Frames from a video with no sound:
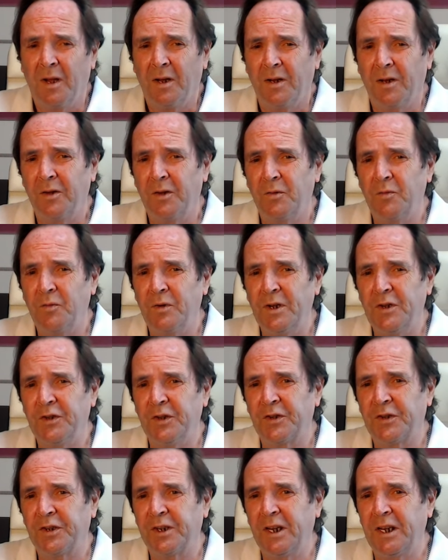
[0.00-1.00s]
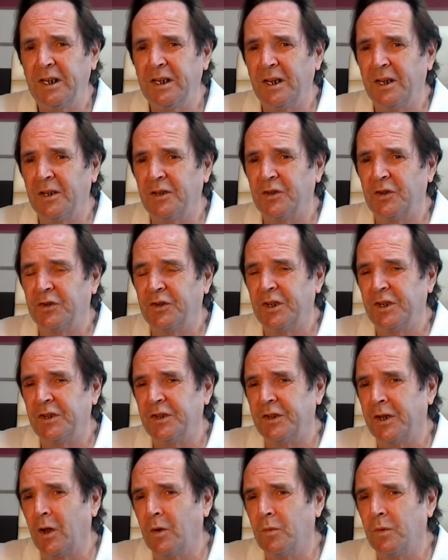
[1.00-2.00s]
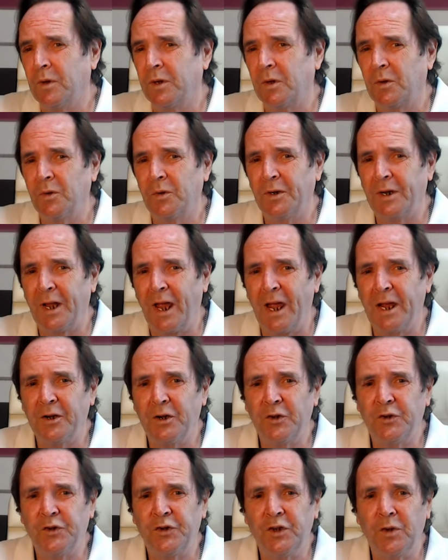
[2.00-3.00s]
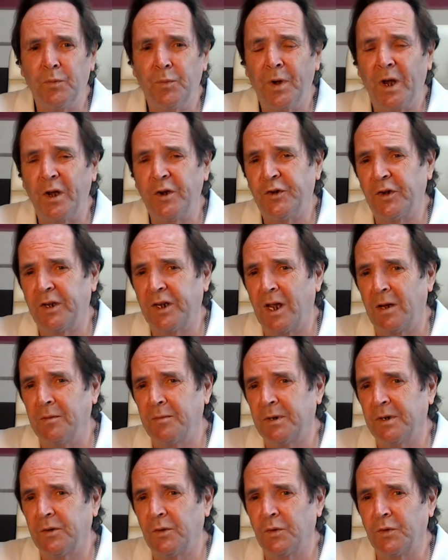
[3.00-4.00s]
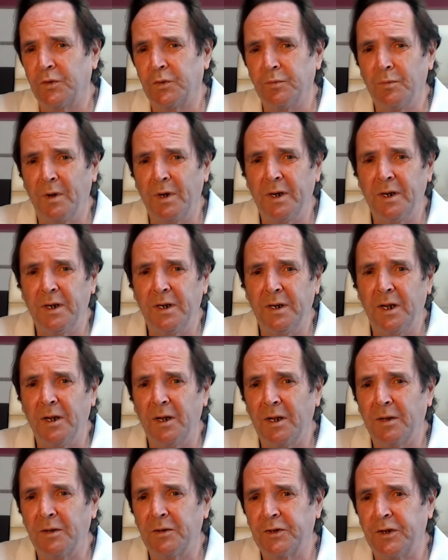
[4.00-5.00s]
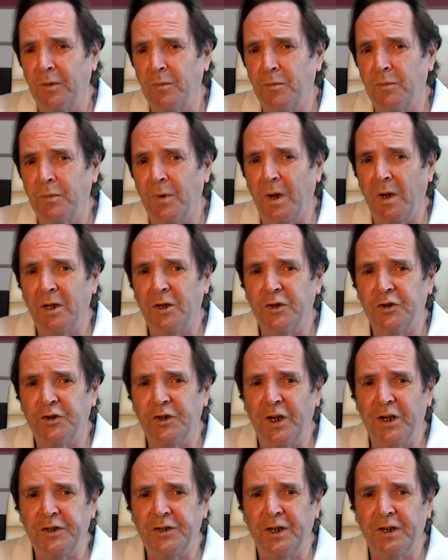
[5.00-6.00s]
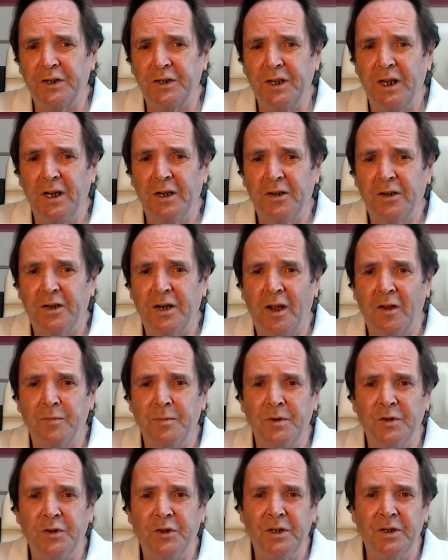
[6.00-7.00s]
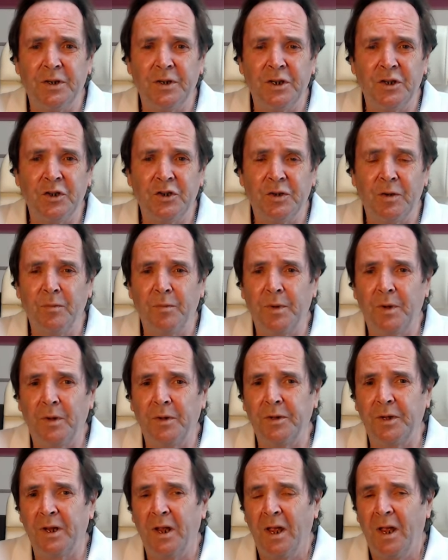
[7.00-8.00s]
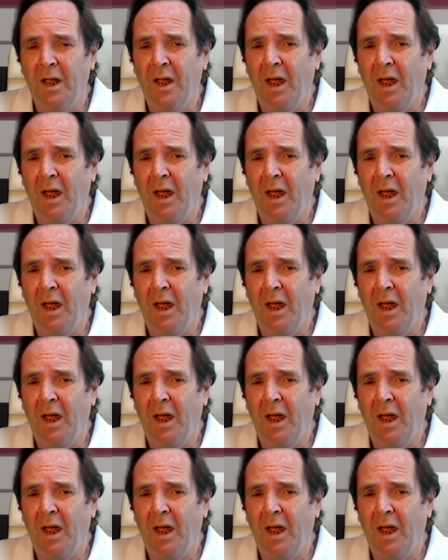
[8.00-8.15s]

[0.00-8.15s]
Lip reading: Now, the region's key industries now include energy, petrochemicals, mining, timber, logistics, aircraft machinery, shipbuilding,